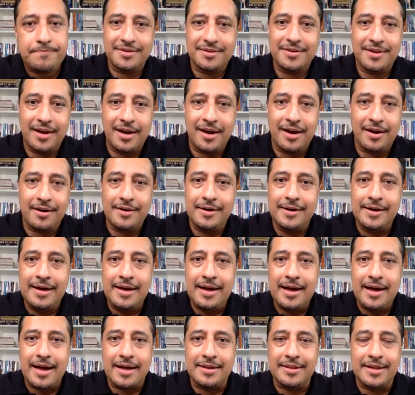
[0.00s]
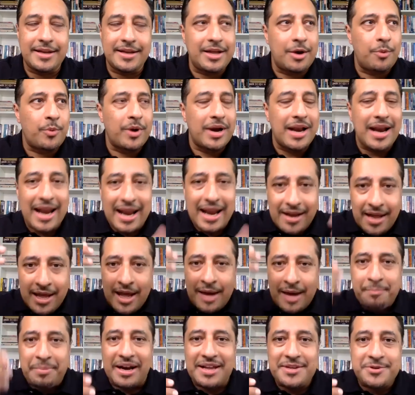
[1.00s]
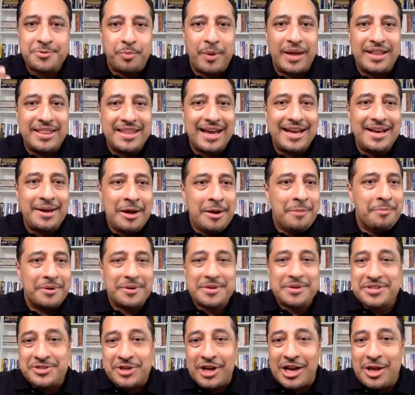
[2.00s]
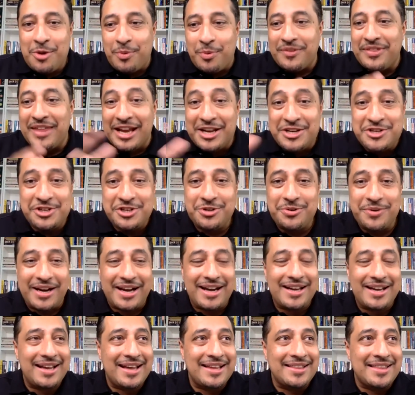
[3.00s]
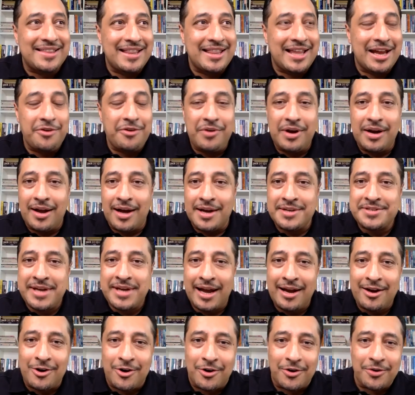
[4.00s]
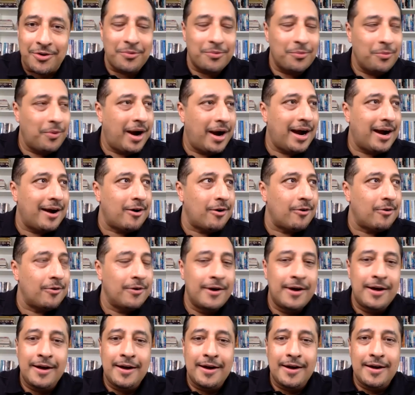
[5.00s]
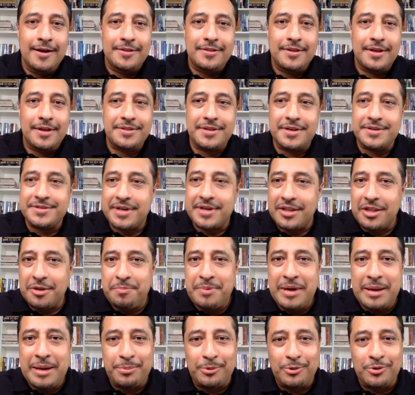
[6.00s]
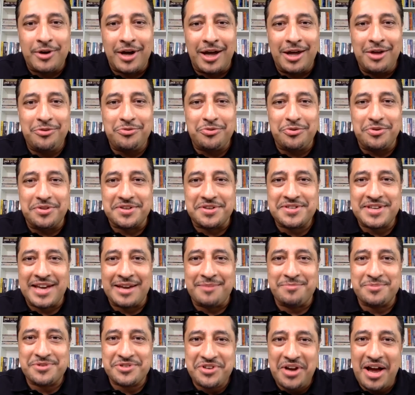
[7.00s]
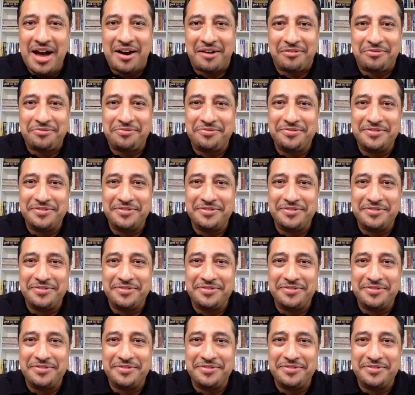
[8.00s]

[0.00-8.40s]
Yeah. And they don't want to but it's only when they do it and then they realize, hang on, wow, there's other people going through the same stuff.